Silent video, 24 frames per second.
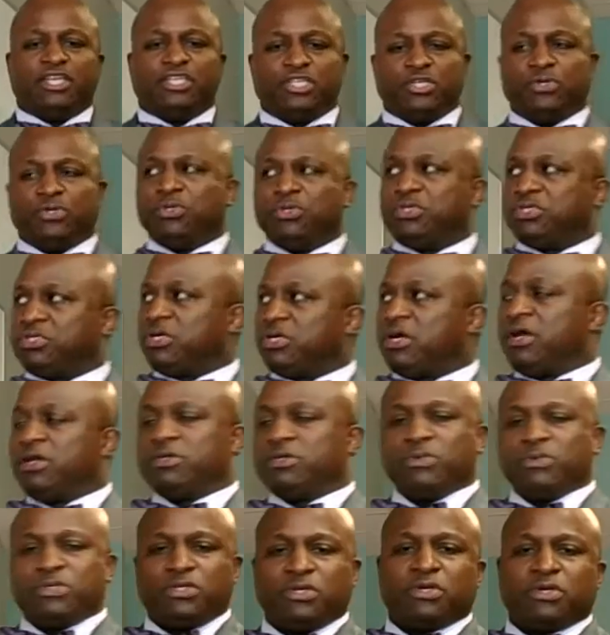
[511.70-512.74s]
you start
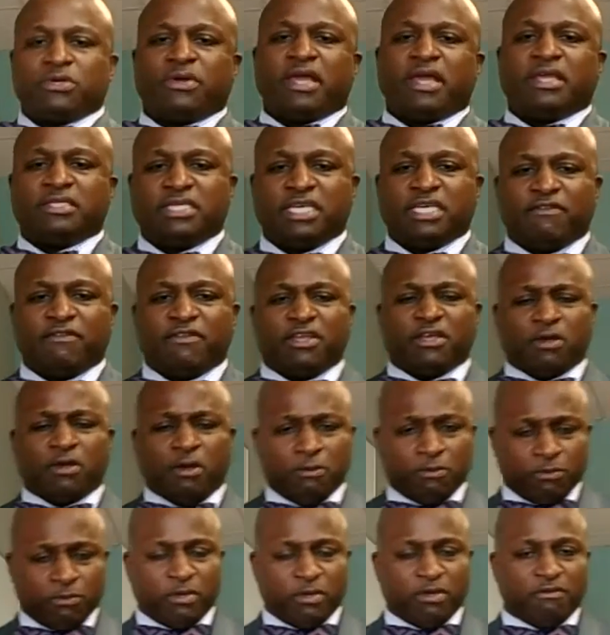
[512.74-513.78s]
with your creativity, go
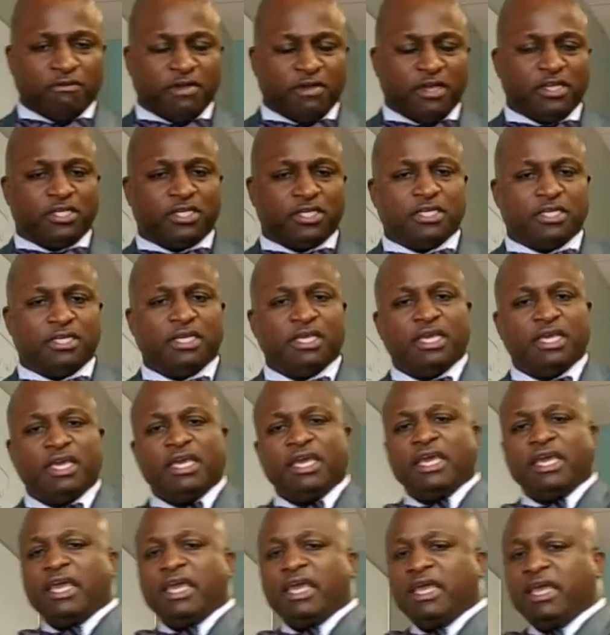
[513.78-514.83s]
through innovation,
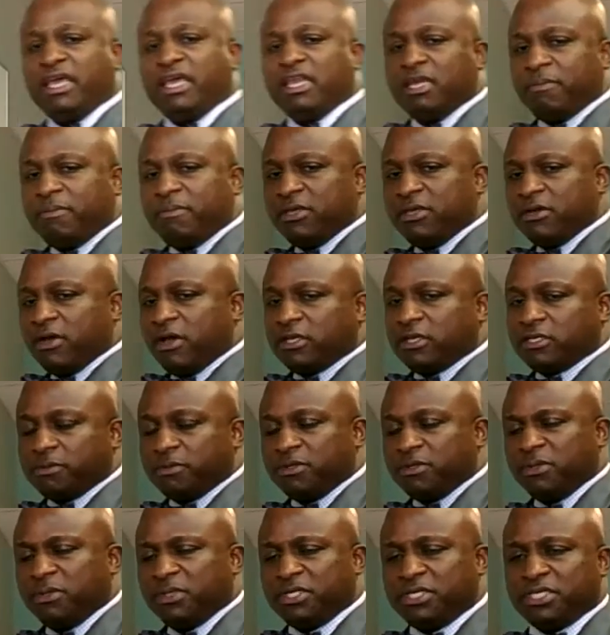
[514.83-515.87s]
and end up in your
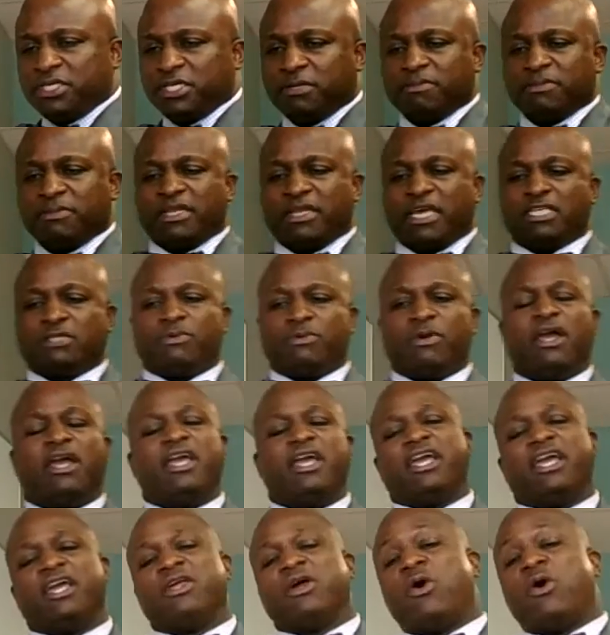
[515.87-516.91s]
entrepreneurship, that's right,
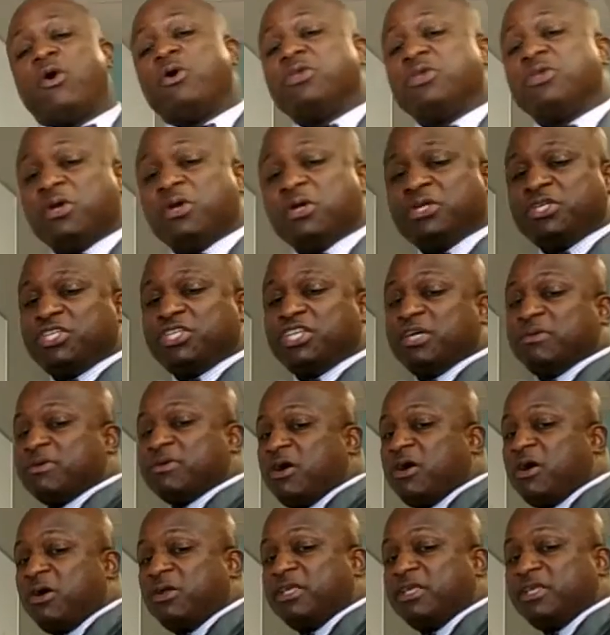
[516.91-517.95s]
and on your ship,
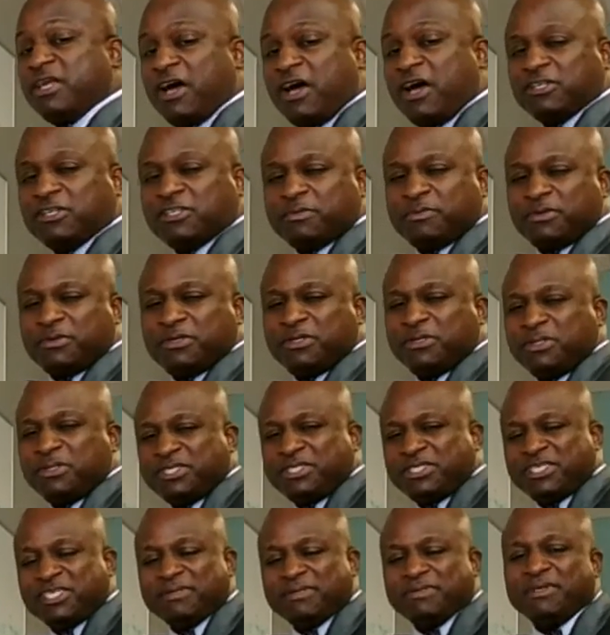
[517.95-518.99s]
call it
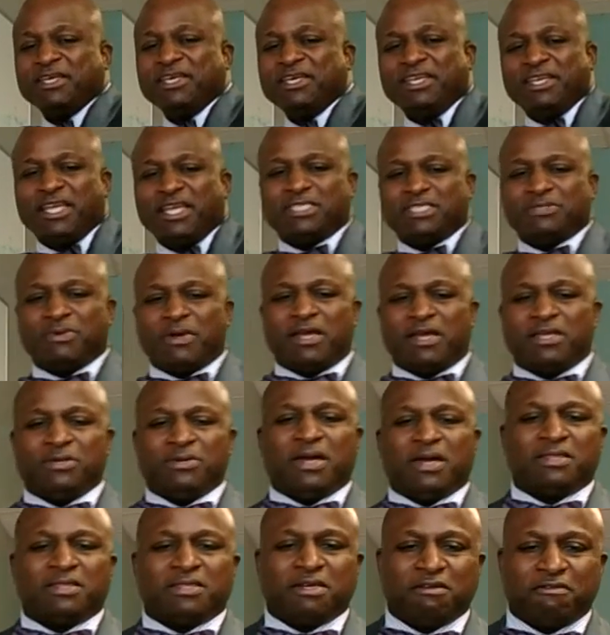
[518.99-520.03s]
entrepreneurship. That's right,
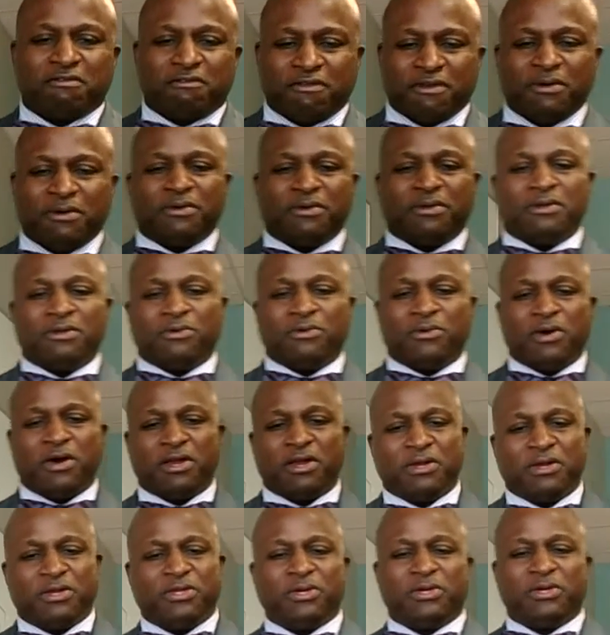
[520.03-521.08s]
you're out there floating on the
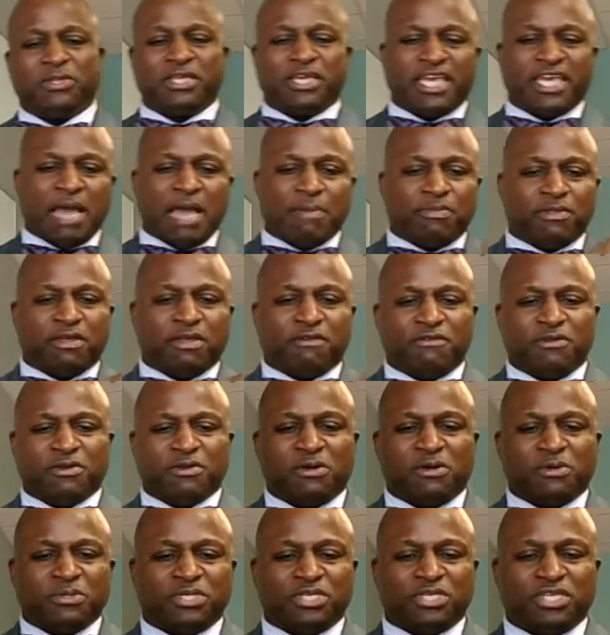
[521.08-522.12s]
water. You're the captain of your
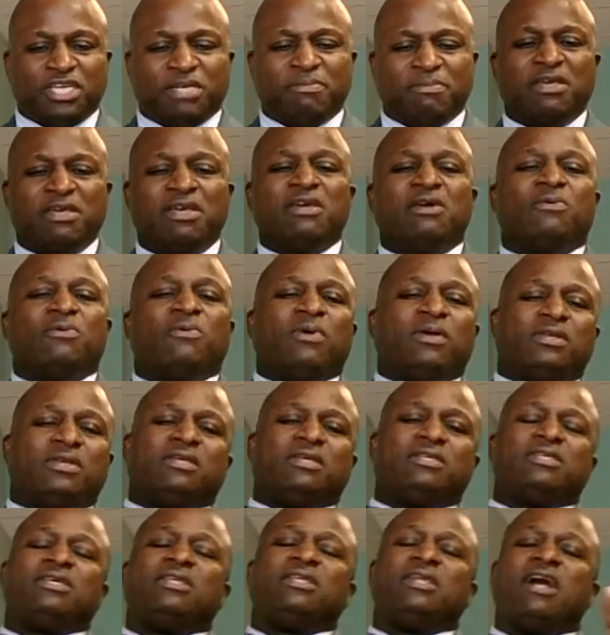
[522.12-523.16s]
own ship, which
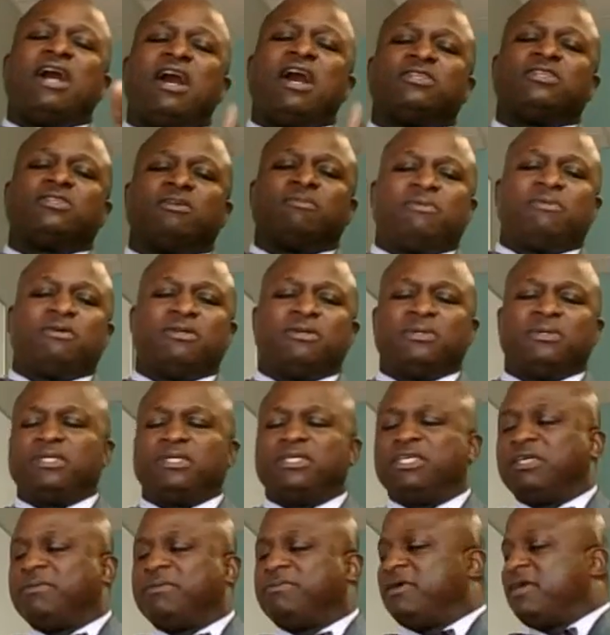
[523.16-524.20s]
is
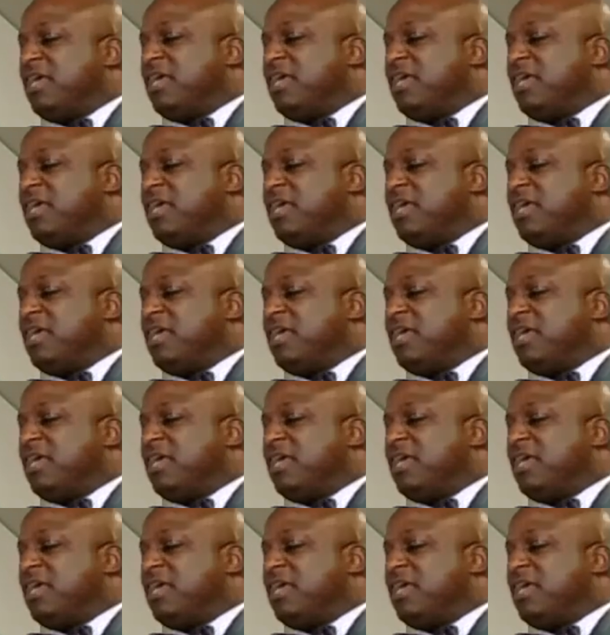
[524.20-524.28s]
entrepreneurship.